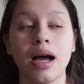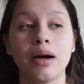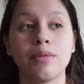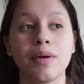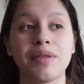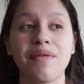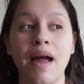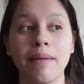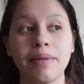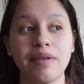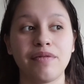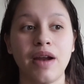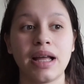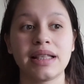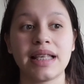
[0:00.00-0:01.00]
with family
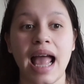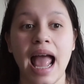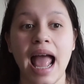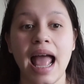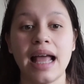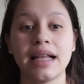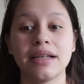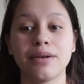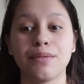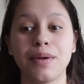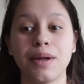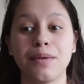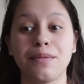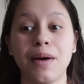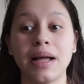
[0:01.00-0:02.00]
friends, and
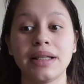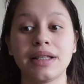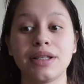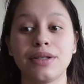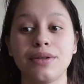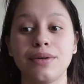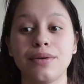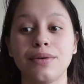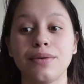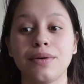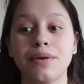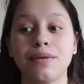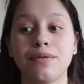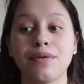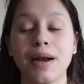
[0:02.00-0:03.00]
we went
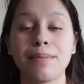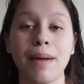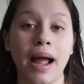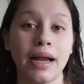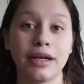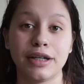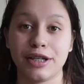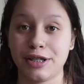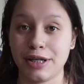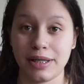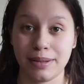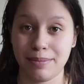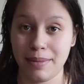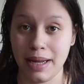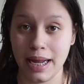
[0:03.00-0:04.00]
to Fred Meyer's,
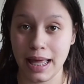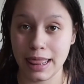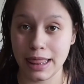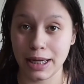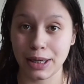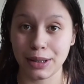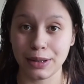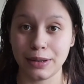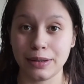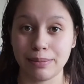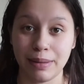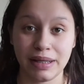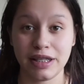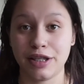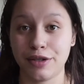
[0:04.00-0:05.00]
just me and the girls,
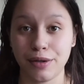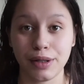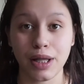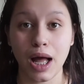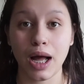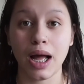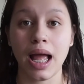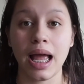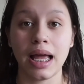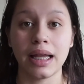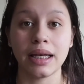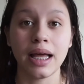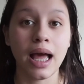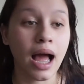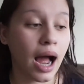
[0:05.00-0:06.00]
my sister-in-law
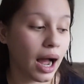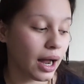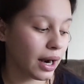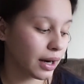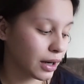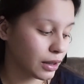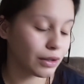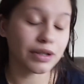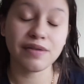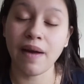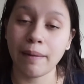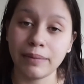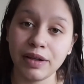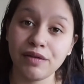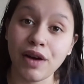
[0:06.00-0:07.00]
and our close
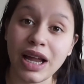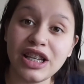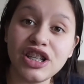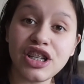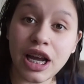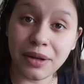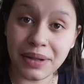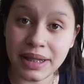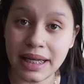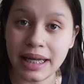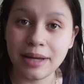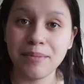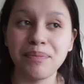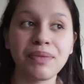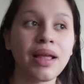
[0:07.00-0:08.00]
family friend
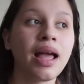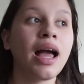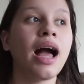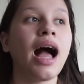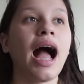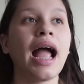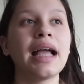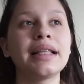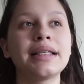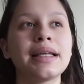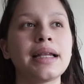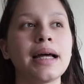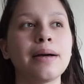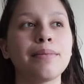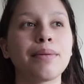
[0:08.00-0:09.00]
Chelsea. I
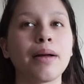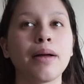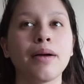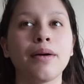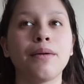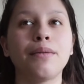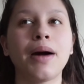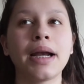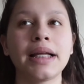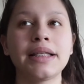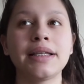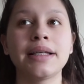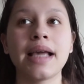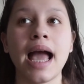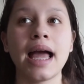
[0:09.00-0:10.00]
ended up wanting
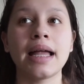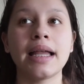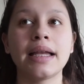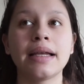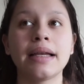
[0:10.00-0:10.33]
to get